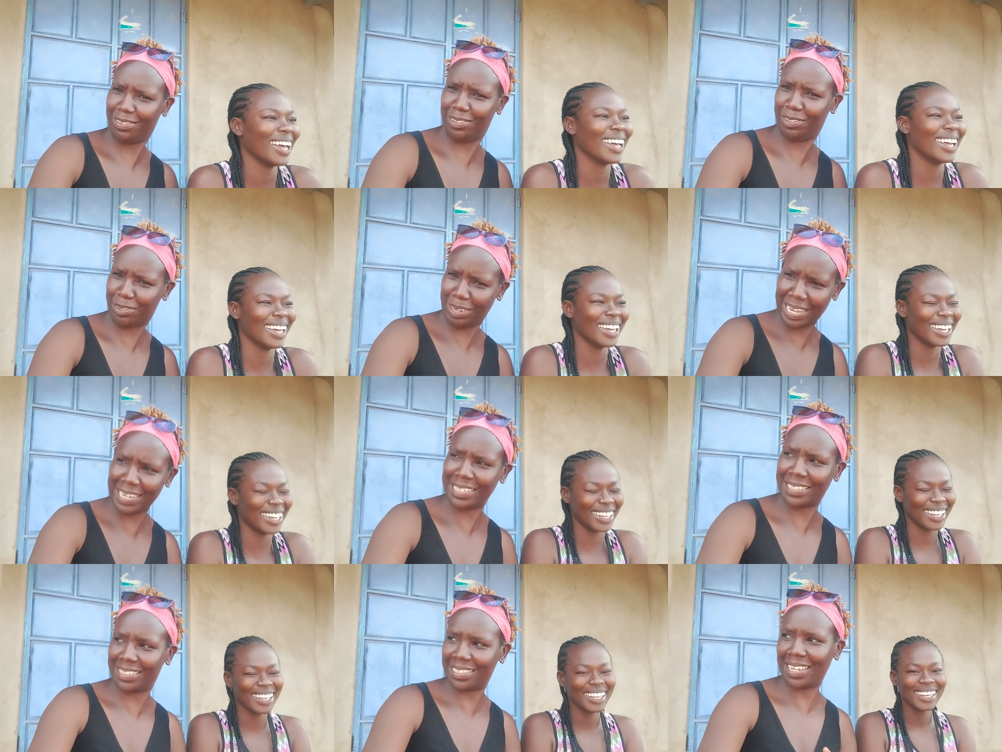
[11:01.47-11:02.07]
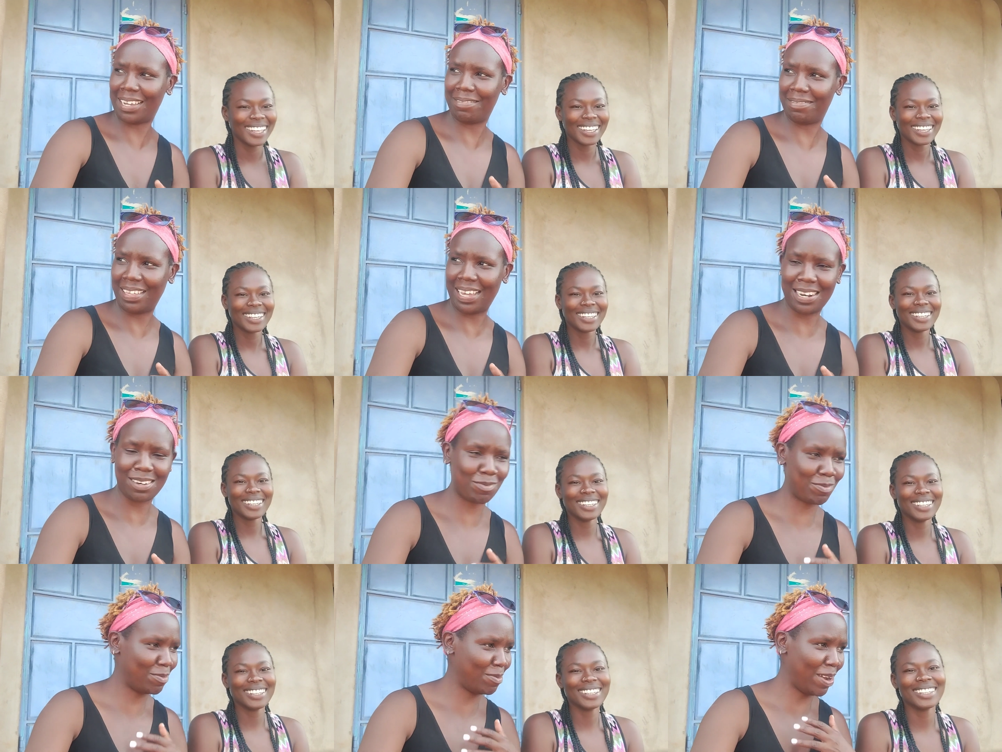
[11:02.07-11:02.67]
Speaker 1: do I deserve
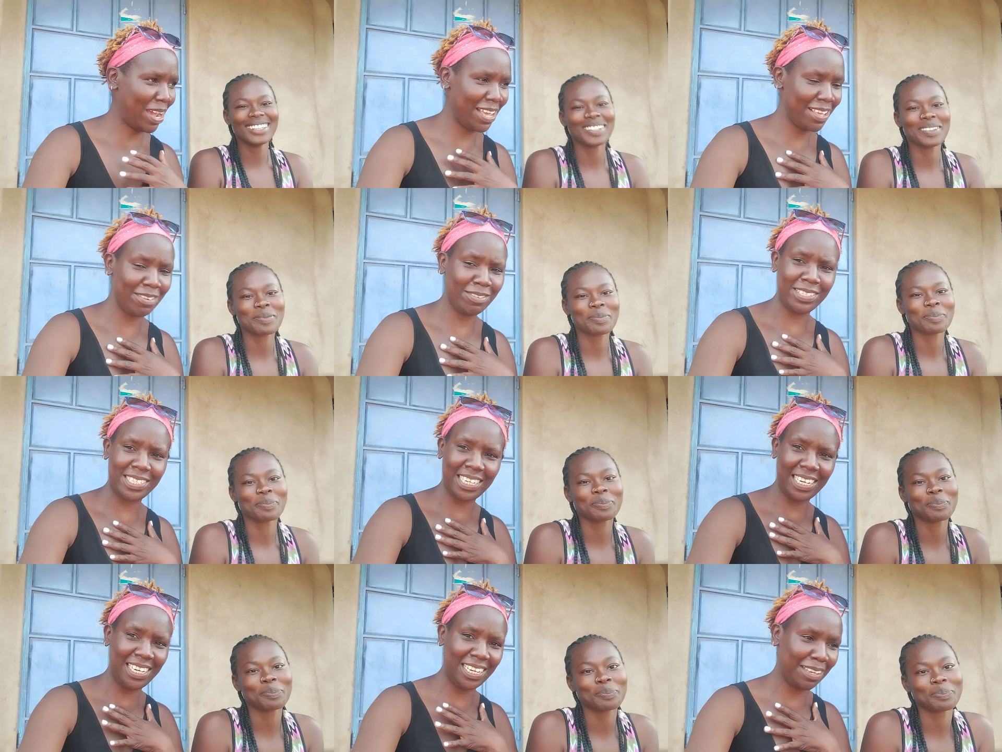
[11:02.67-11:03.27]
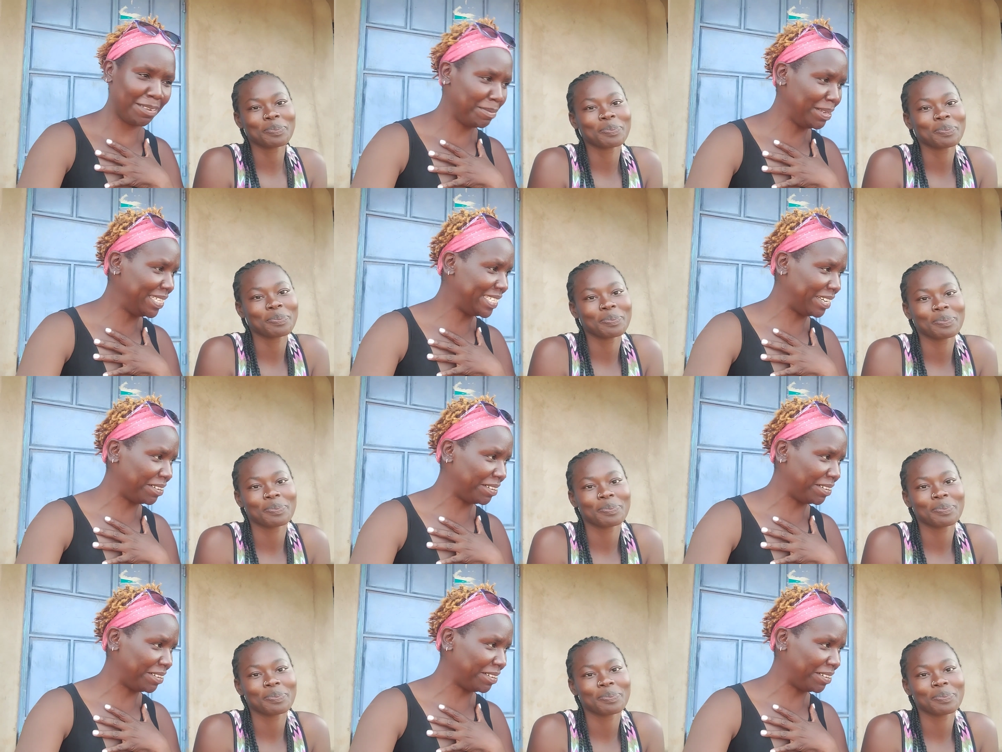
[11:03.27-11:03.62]
that? Why are you telling me